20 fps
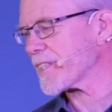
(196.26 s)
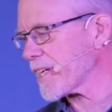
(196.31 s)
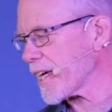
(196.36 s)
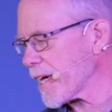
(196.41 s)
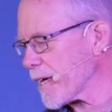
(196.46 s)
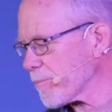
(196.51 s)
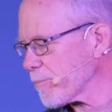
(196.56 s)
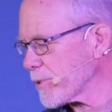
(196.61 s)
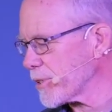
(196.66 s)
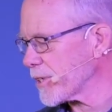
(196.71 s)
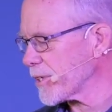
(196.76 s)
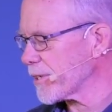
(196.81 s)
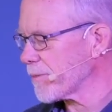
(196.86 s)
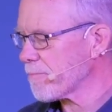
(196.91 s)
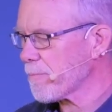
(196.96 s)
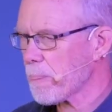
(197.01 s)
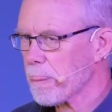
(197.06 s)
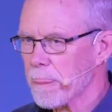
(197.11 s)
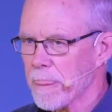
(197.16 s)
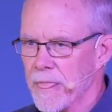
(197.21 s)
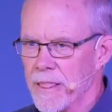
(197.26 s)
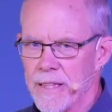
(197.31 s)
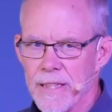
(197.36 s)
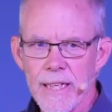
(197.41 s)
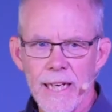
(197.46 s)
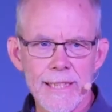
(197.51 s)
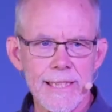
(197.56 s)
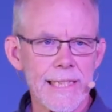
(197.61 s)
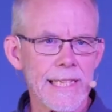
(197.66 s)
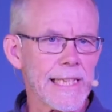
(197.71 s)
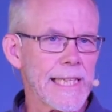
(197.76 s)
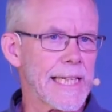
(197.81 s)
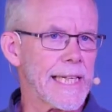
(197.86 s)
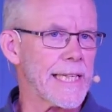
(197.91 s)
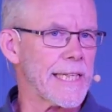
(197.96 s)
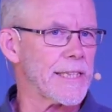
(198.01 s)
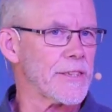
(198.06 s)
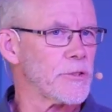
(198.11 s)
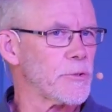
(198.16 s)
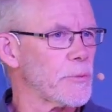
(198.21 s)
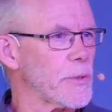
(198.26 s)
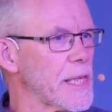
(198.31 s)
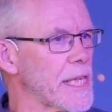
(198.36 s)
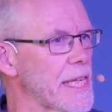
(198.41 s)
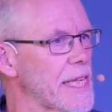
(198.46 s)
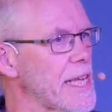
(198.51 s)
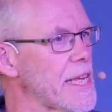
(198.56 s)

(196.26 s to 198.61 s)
time to God's leading as we